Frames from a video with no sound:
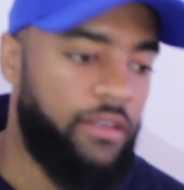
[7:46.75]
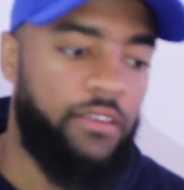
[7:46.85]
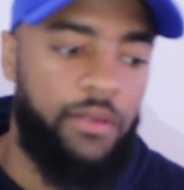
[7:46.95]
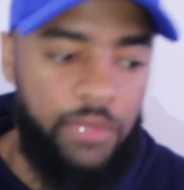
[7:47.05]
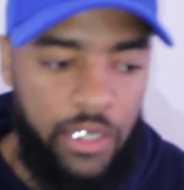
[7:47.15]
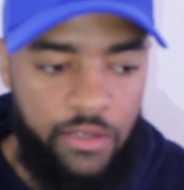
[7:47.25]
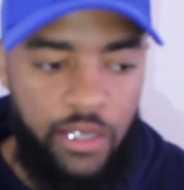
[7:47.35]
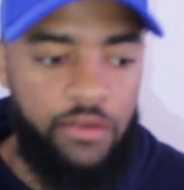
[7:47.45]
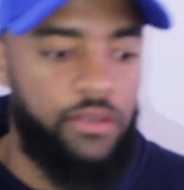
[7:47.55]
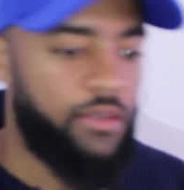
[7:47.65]
So sometimes
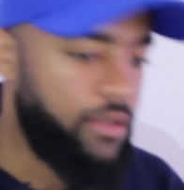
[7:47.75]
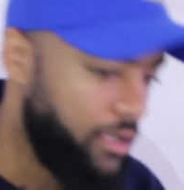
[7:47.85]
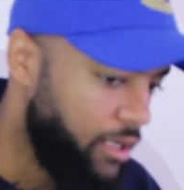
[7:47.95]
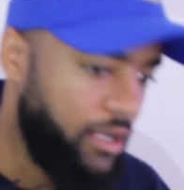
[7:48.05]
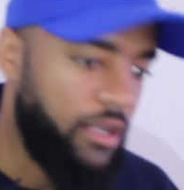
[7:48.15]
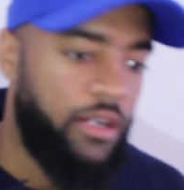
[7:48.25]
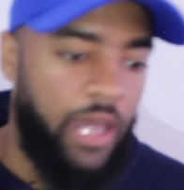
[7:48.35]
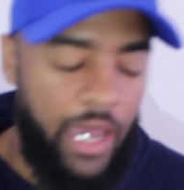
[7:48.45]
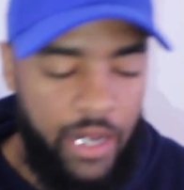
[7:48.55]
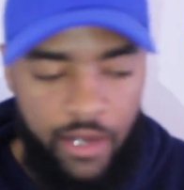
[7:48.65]
I'll just
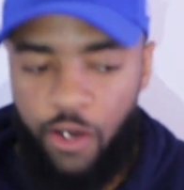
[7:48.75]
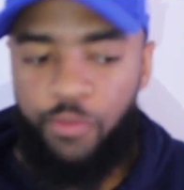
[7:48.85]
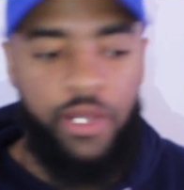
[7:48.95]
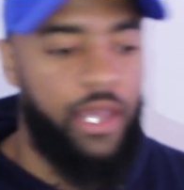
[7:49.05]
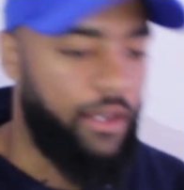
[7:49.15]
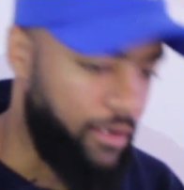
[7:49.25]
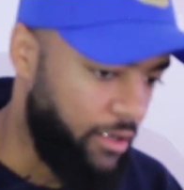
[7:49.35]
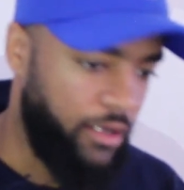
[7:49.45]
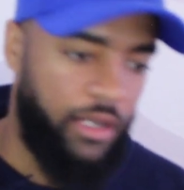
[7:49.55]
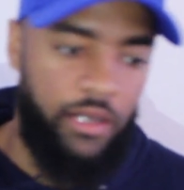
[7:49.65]
have that open hat
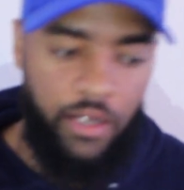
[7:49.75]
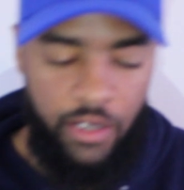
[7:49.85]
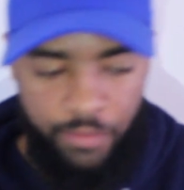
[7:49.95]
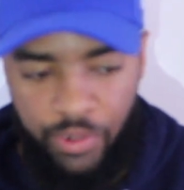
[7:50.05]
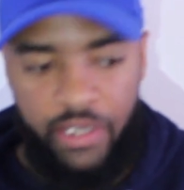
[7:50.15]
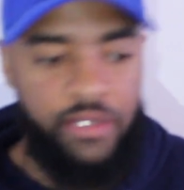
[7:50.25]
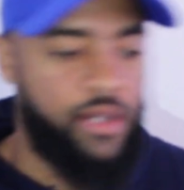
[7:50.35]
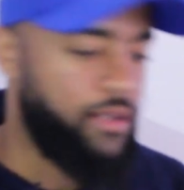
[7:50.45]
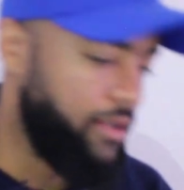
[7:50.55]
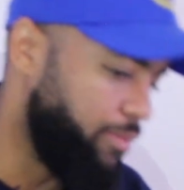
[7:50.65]
in a place
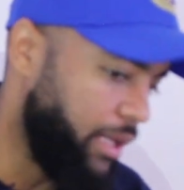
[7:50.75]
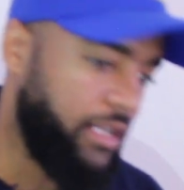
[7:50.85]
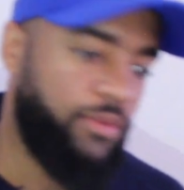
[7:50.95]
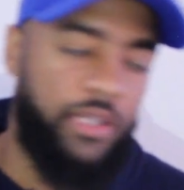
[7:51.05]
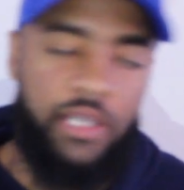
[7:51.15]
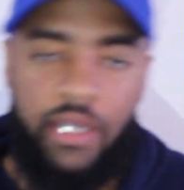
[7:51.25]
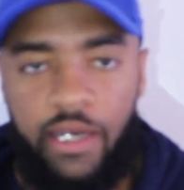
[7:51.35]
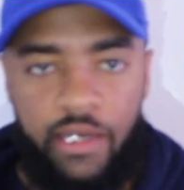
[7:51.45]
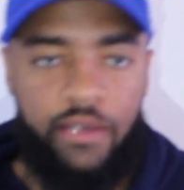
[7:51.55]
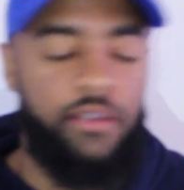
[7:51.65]
with the
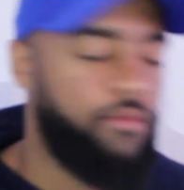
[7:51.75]
where